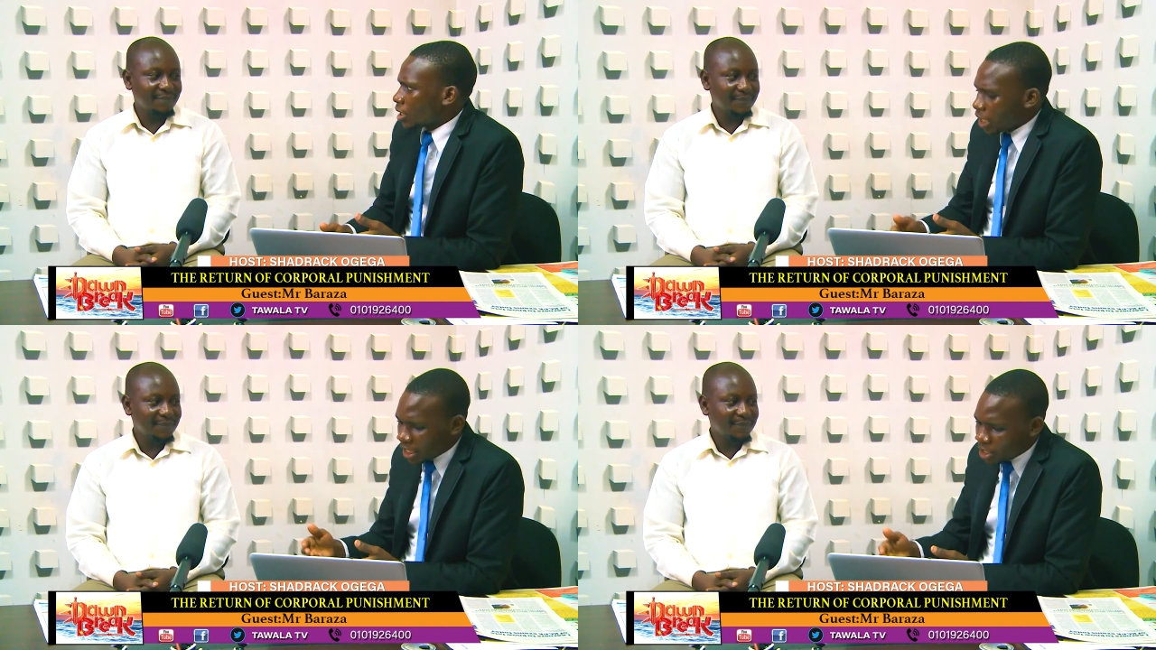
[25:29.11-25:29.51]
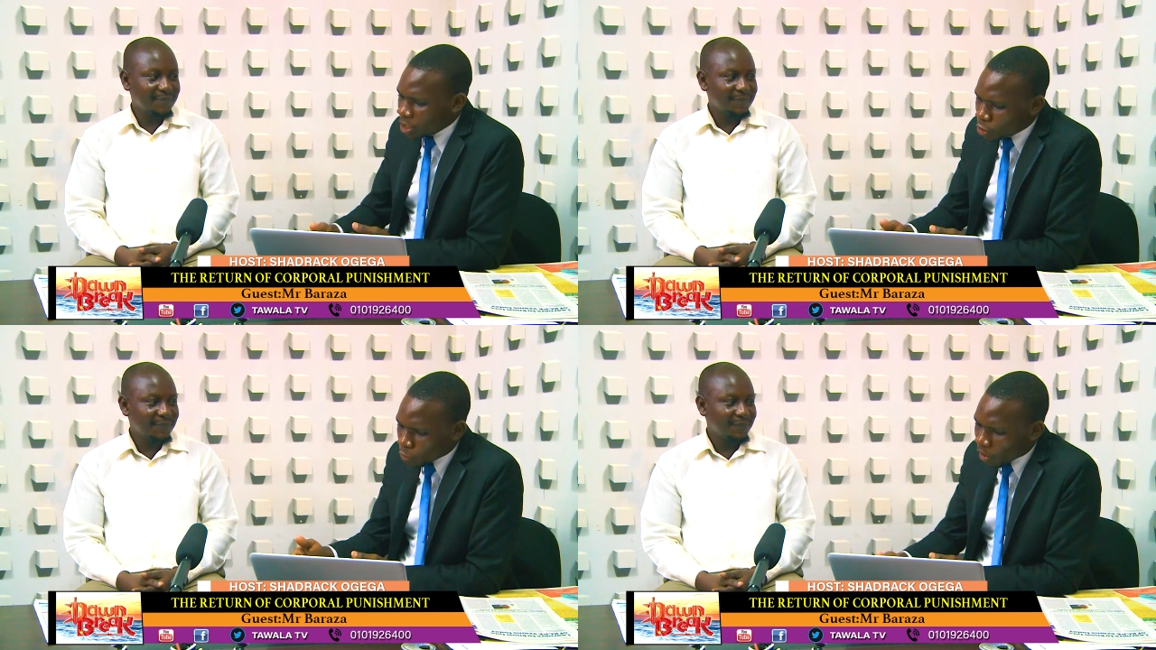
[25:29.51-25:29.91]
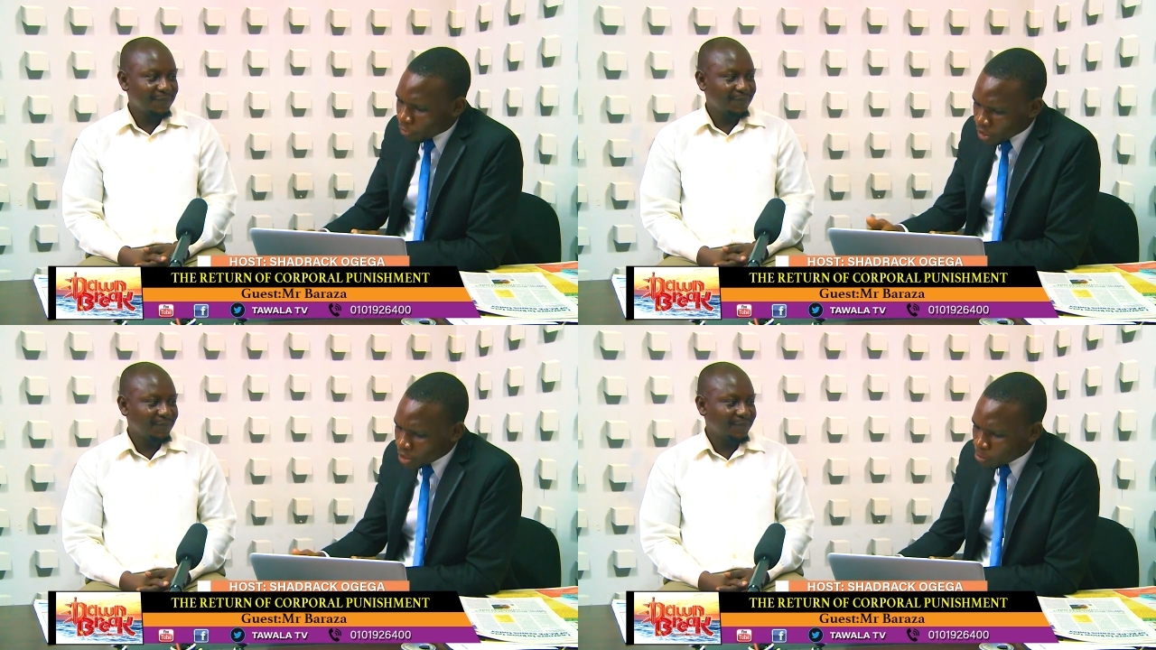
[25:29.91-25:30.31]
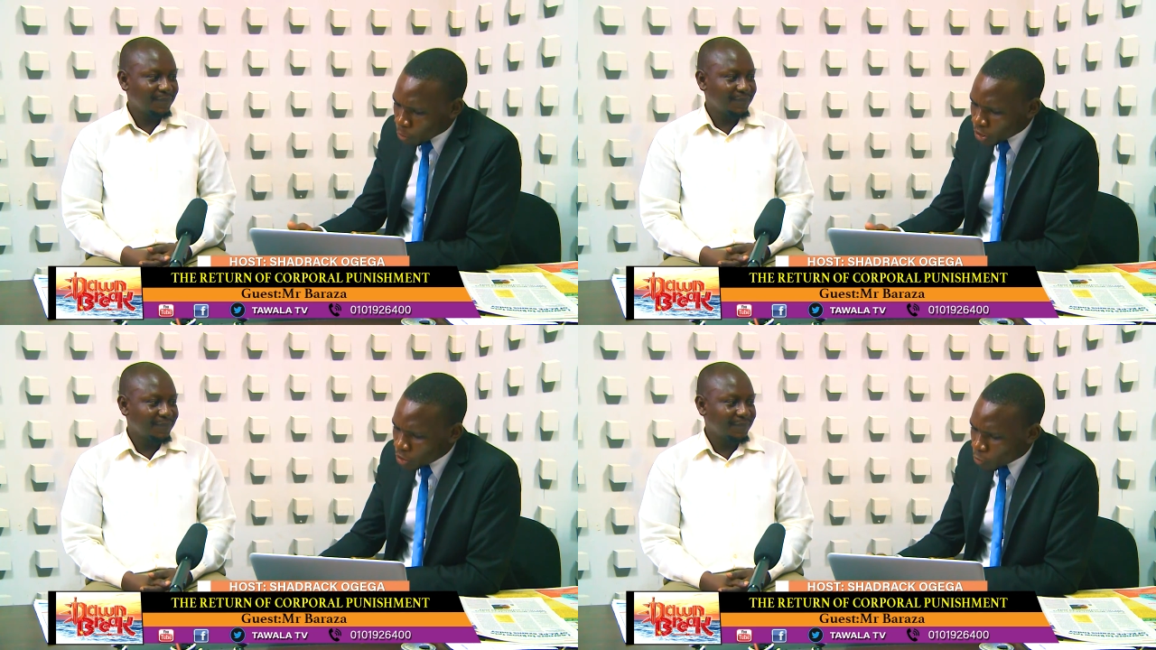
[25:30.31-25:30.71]
Speaker 1: There is need to have these
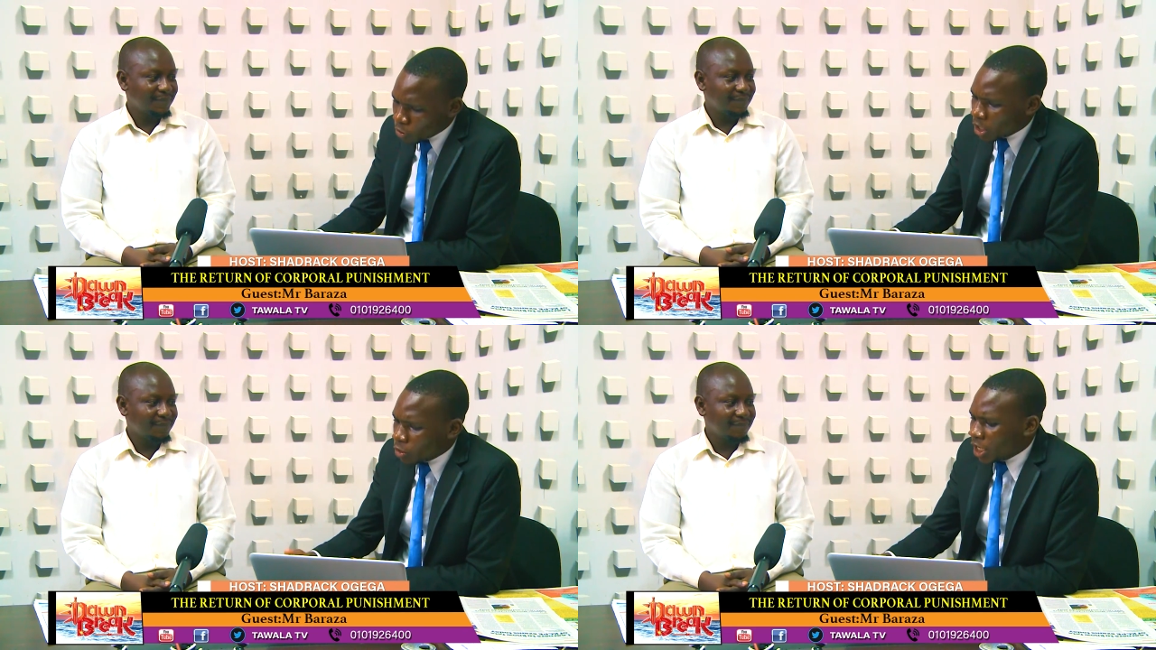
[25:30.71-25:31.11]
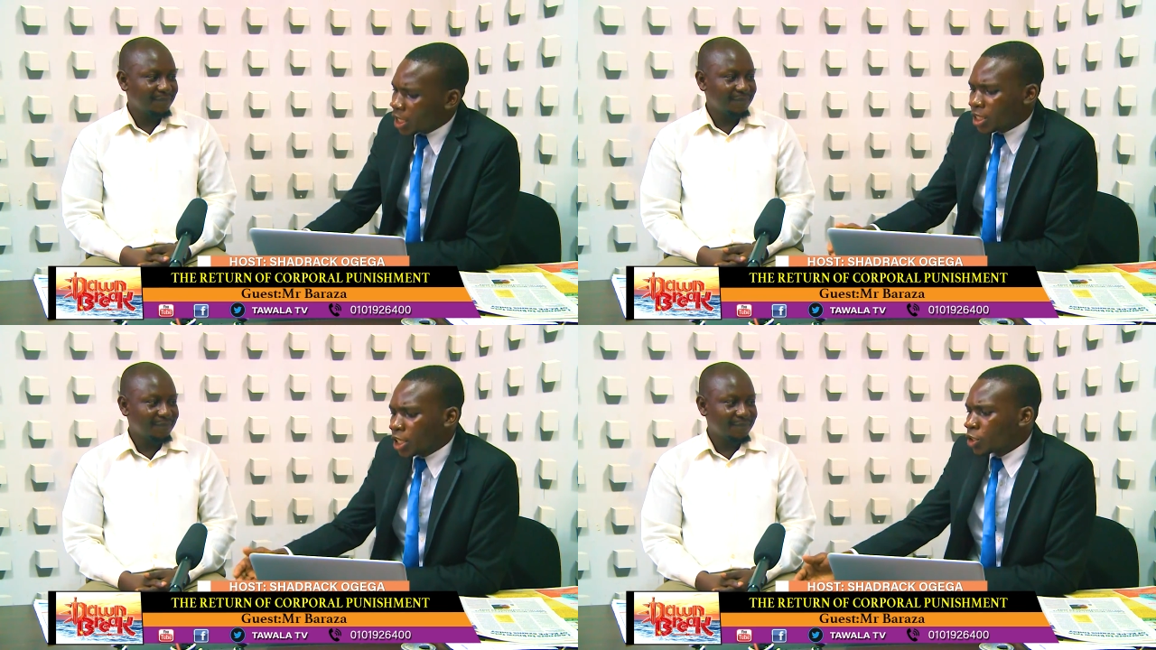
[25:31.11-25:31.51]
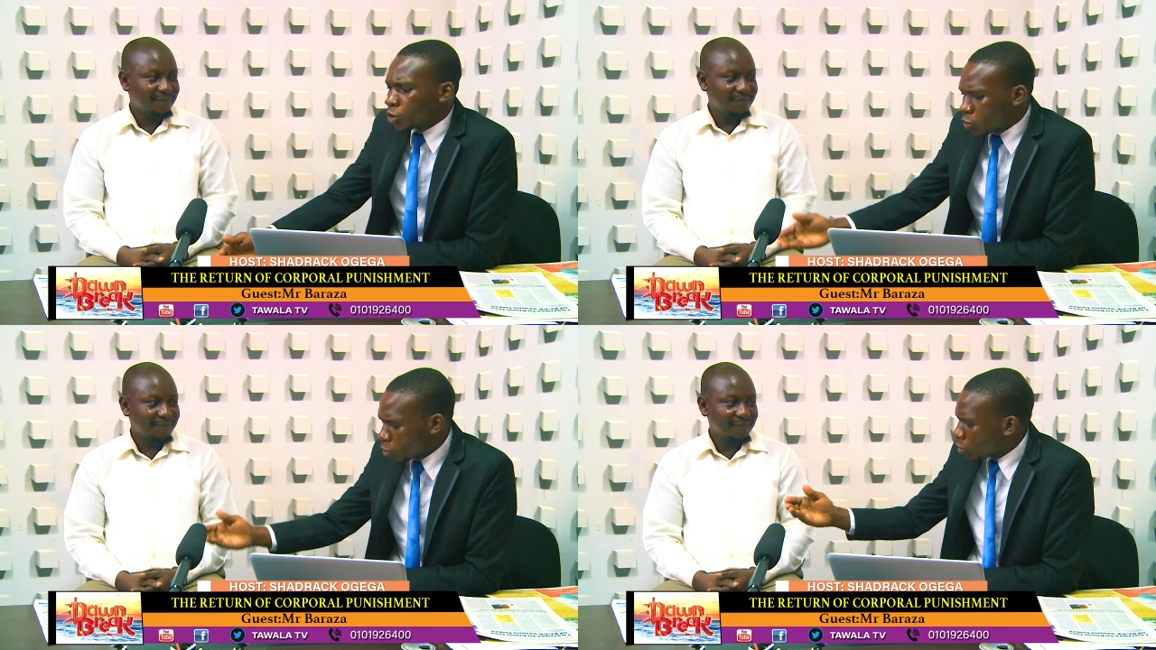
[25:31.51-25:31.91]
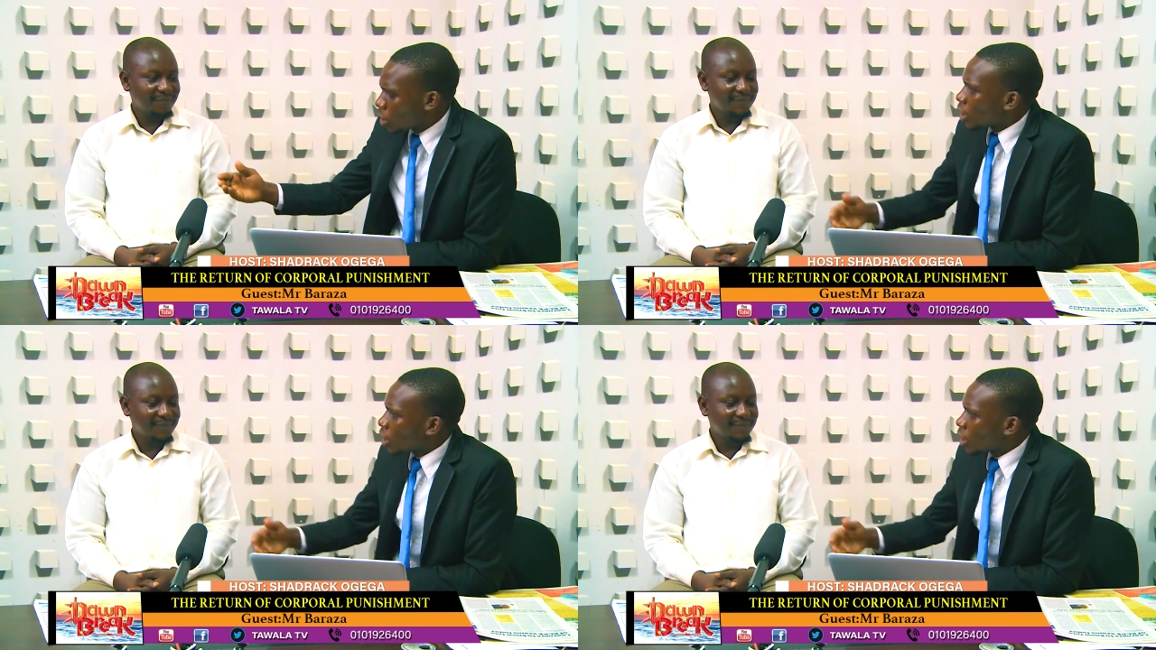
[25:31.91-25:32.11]
boarding schools now turned into